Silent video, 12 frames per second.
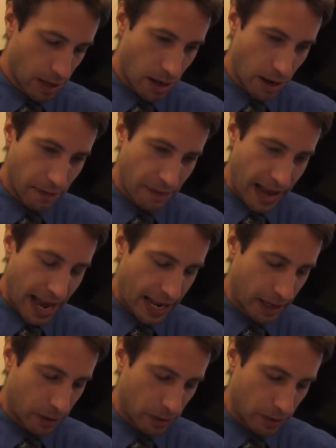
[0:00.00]
of
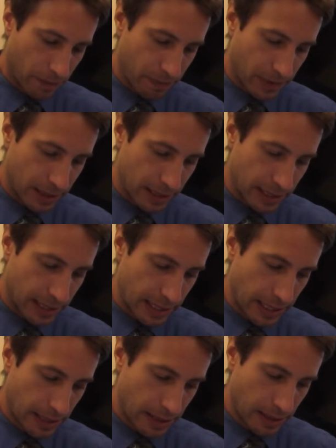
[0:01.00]
angle
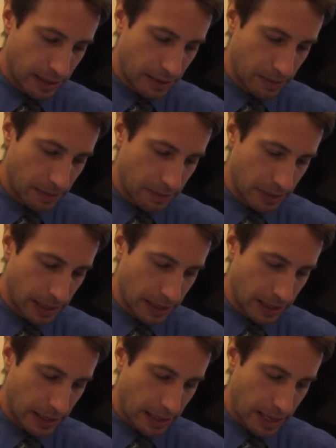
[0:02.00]

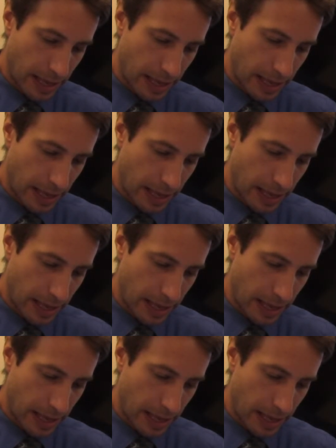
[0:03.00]
DBA